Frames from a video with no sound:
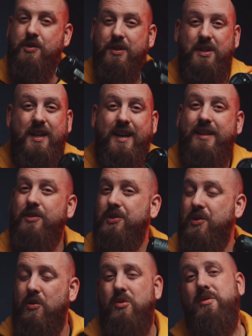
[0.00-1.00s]
this light
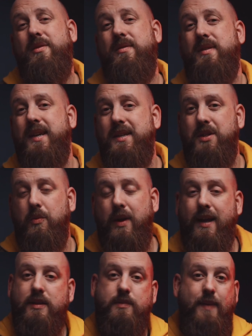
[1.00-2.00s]
does all the things you would
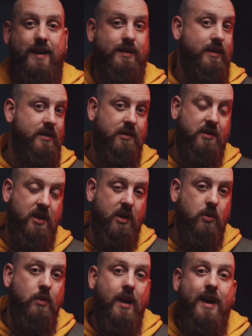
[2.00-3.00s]
expect it to
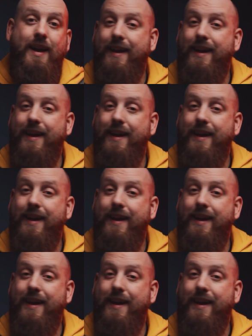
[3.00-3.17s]
do.